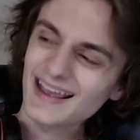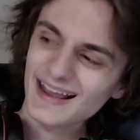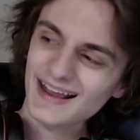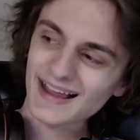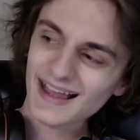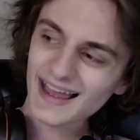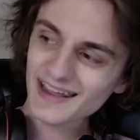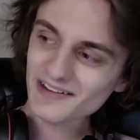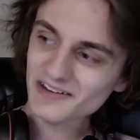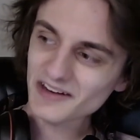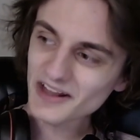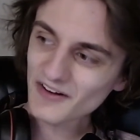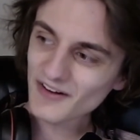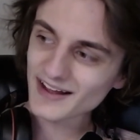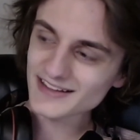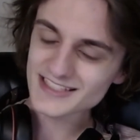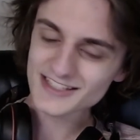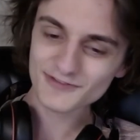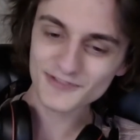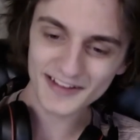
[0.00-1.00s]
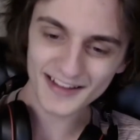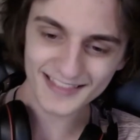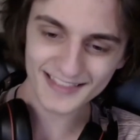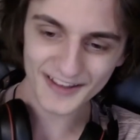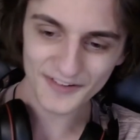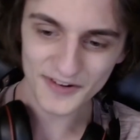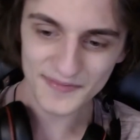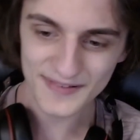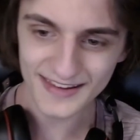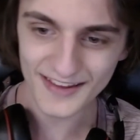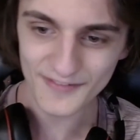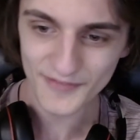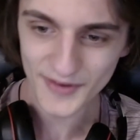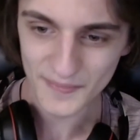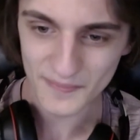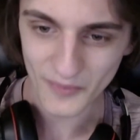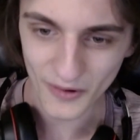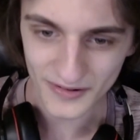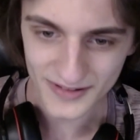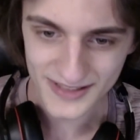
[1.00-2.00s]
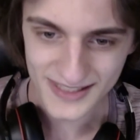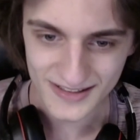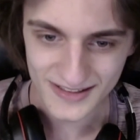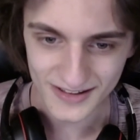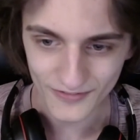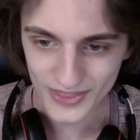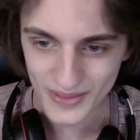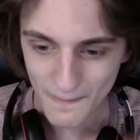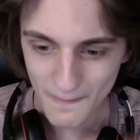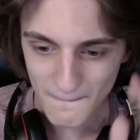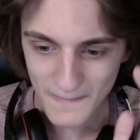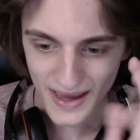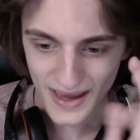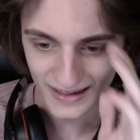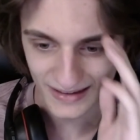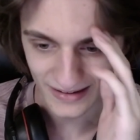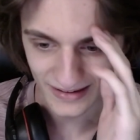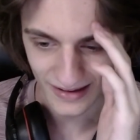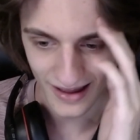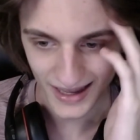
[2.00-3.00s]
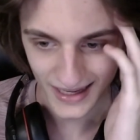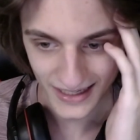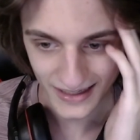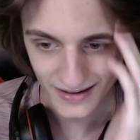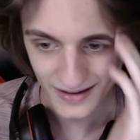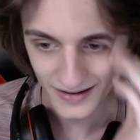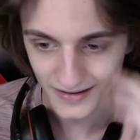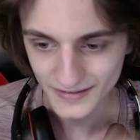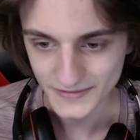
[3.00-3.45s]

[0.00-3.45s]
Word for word: I don't know. I just feel like they would be given more stuff in the main line.